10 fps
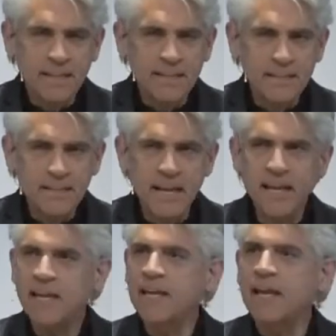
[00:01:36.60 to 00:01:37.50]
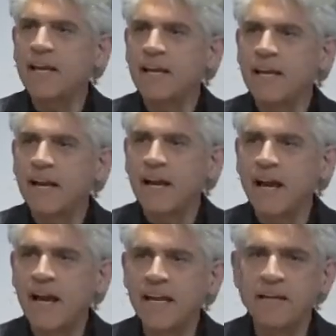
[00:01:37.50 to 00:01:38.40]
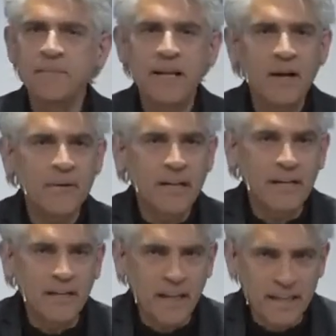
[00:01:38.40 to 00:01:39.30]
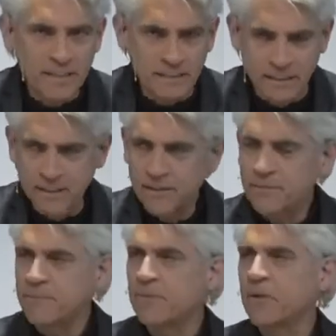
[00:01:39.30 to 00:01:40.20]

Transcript: he didn't say, "I am now enlightened,"